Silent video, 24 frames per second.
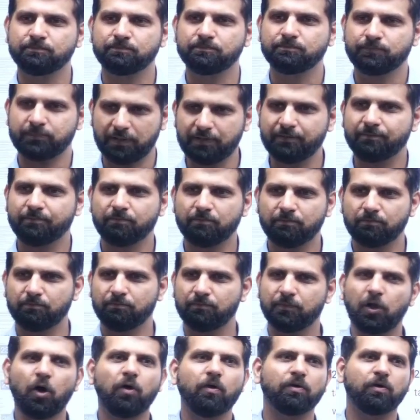The
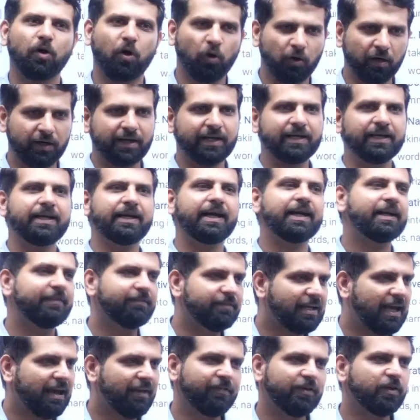already data we
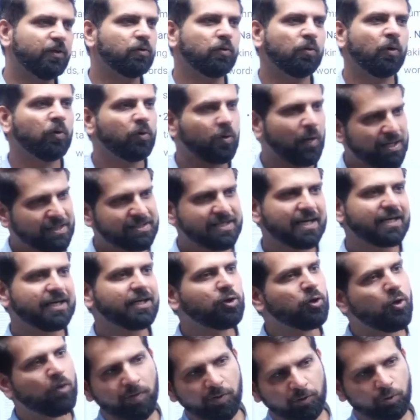have, we do not exactly
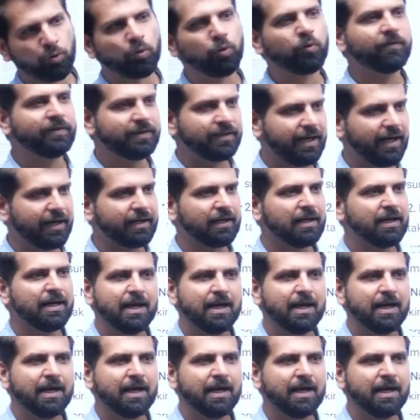know what to do with that.